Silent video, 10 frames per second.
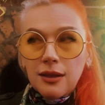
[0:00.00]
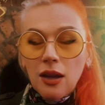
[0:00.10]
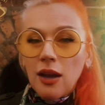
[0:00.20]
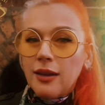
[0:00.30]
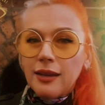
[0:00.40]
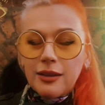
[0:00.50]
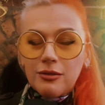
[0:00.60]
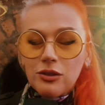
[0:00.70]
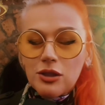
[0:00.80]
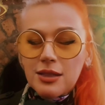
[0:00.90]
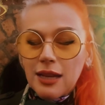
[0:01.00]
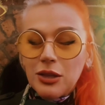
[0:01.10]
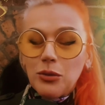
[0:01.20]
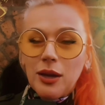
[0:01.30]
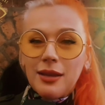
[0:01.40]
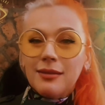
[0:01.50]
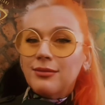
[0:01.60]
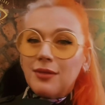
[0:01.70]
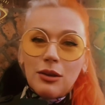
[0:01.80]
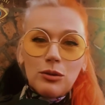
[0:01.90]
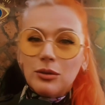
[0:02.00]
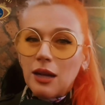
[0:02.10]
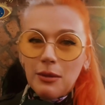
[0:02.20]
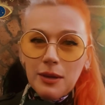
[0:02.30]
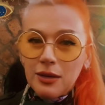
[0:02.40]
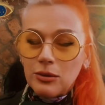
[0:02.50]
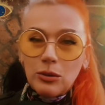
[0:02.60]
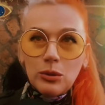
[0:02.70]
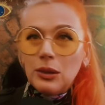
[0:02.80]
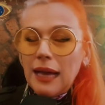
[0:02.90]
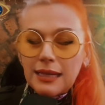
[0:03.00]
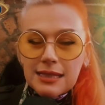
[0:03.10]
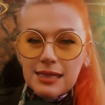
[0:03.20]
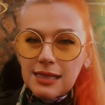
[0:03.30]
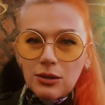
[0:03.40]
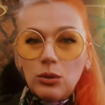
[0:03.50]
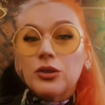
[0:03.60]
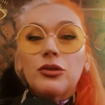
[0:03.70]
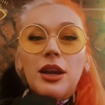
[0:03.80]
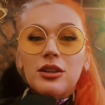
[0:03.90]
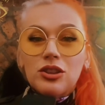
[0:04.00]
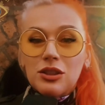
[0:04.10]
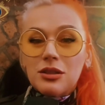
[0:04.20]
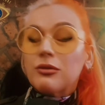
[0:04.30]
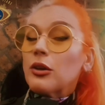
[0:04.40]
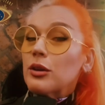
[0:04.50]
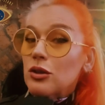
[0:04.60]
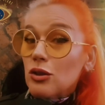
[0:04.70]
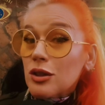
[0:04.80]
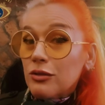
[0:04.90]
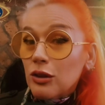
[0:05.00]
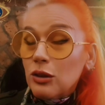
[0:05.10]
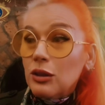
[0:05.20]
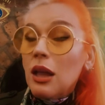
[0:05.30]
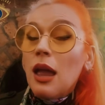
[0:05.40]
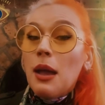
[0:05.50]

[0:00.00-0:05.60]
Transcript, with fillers: I get confused. Anyway, they're all coming all at us in all directions, very useful.